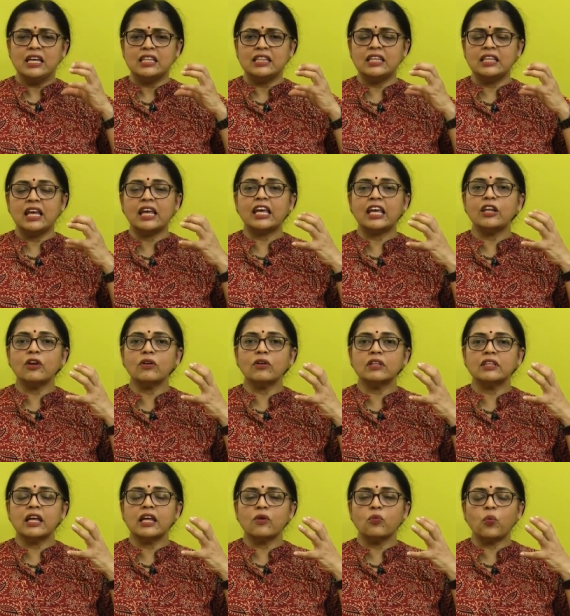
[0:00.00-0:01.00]
They
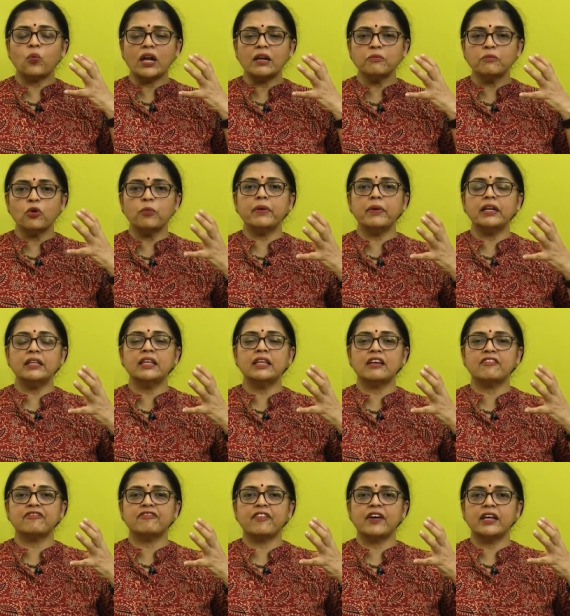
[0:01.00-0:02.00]
cannot, one moment they are
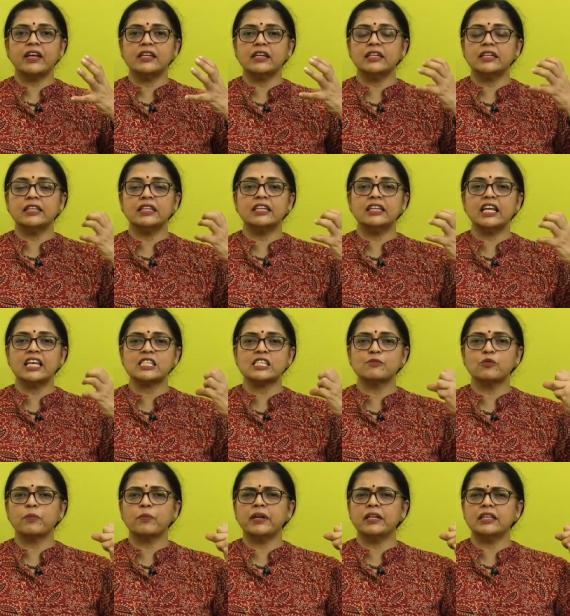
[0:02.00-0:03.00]
fine and the next
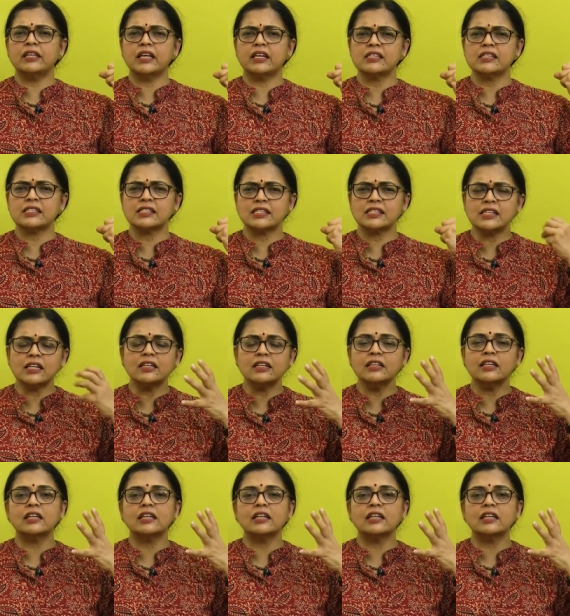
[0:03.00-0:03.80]
moment there are sudden